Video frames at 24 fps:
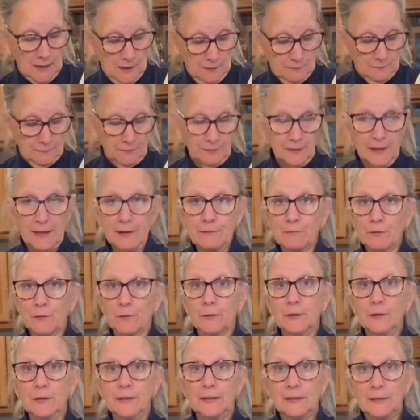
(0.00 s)
flavor
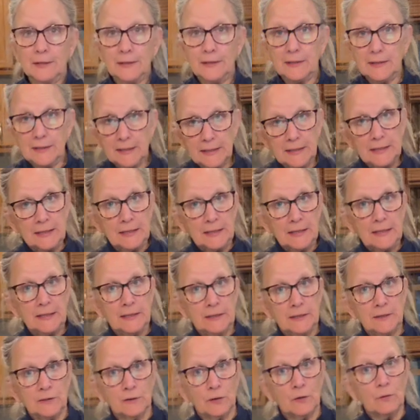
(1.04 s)

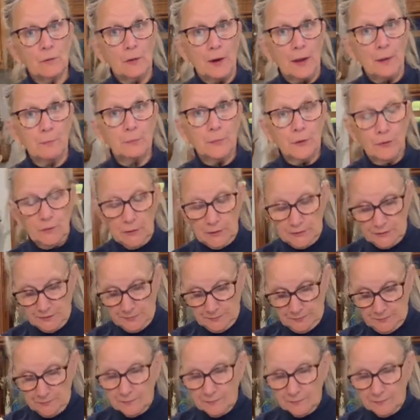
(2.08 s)
in cranberries.